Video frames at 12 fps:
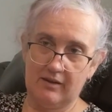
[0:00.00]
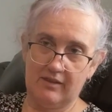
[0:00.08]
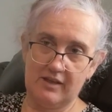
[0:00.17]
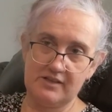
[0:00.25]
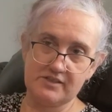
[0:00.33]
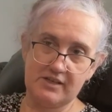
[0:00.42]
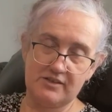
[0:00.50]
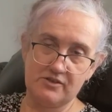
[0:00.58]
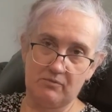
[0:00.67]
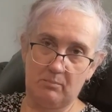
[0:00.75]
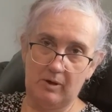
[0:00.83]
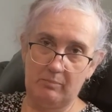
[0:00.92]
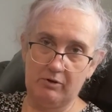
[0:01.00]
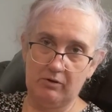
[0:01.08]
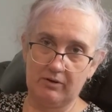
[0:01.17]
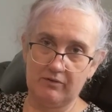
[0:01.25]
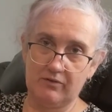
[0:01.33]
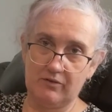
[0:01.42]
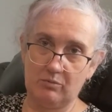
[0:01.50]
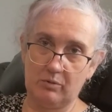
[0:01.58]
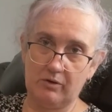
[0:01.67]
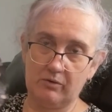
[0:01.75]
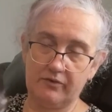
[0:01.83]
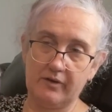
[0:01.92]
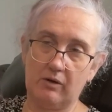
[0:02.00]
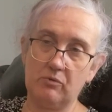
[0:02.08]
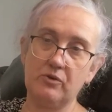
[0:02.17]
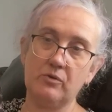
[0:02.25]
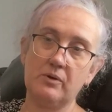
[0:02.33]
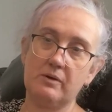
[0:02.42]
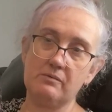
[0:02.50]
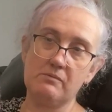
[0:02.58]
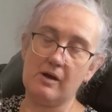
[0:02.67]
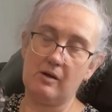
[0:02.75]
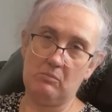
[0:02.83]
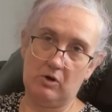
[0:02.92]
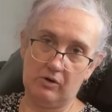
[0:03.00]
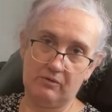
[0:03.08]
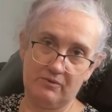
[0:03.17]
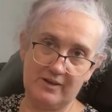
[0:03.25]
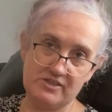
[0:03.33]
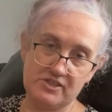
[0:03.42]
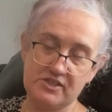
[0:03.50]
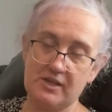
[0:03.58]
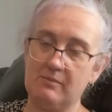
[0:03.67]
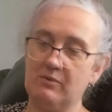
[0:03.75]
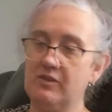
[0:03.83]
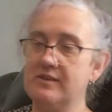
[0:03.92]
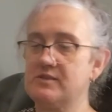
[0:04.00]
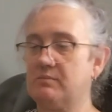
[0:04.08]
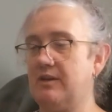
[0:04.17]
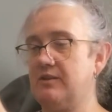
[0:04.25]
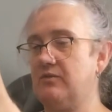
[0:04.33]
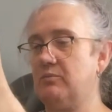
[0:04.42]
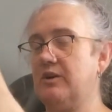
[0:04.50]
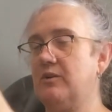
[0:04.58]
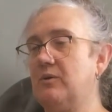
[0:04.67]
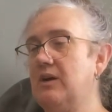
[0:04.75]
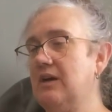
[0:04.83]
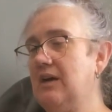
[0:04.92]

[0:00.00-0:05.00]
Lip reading: this edge of my pockets as well. So I'll do a mock French seam on this one as well.